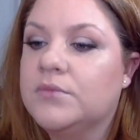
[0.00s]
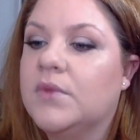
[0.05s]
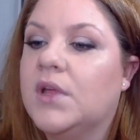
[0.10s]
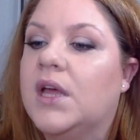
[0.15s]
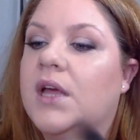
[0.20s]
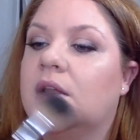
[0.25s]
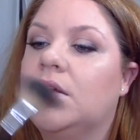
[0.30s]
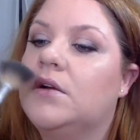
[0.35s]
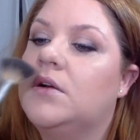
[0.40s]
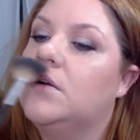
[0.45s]

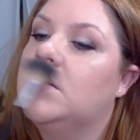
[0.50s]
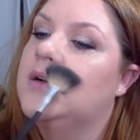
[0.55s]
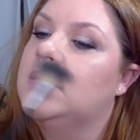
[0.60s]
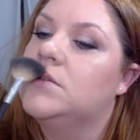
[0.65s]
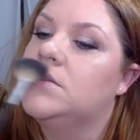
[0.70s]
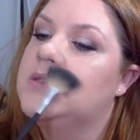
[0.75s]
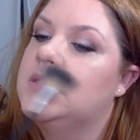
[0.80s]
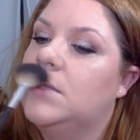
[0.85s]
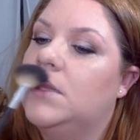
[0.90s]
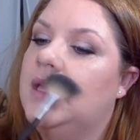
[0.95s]
and
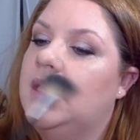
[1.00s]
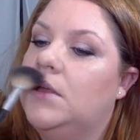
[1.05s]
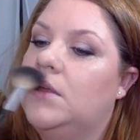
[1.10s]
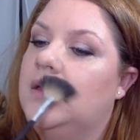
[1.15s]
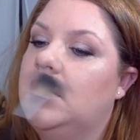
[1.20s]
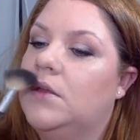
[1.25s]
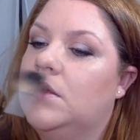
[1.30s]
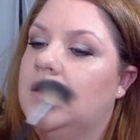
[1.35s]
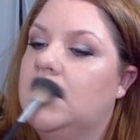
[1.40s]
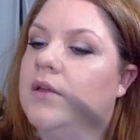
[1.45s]
across the
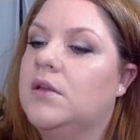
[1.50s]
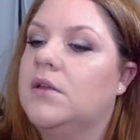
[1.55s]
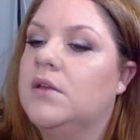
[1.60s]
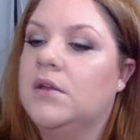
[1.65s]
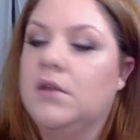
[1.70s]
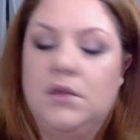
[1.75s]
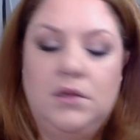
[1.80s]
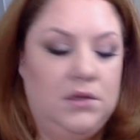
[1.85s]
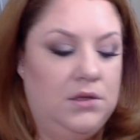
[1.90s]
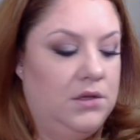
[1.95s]

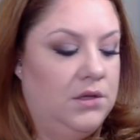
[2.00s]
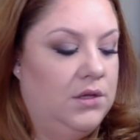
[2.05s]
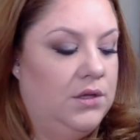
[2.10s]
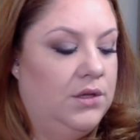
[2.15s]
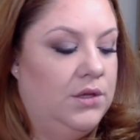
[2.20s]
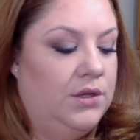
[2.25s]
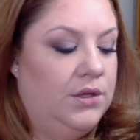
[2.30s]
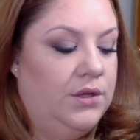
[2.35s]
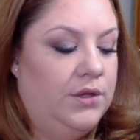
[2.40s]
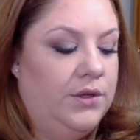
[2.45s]

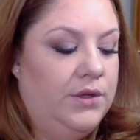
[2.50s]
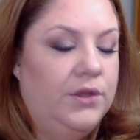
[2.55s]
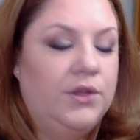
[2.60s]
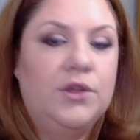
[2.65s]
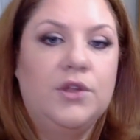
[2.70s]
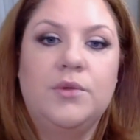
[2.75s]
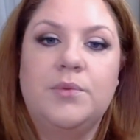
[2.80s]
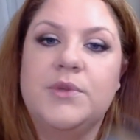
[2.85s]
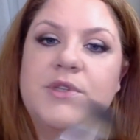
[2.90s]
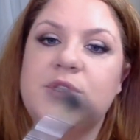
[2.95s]

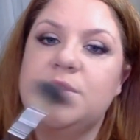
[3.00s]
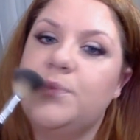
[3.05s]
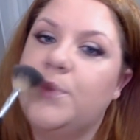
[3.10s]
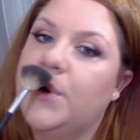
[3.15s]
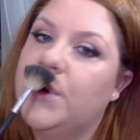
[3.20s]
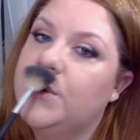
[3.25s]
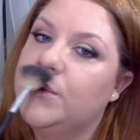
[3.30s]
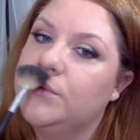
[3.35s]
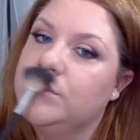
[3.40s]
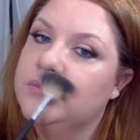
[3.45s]
Cupid's
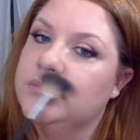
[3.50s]
bow.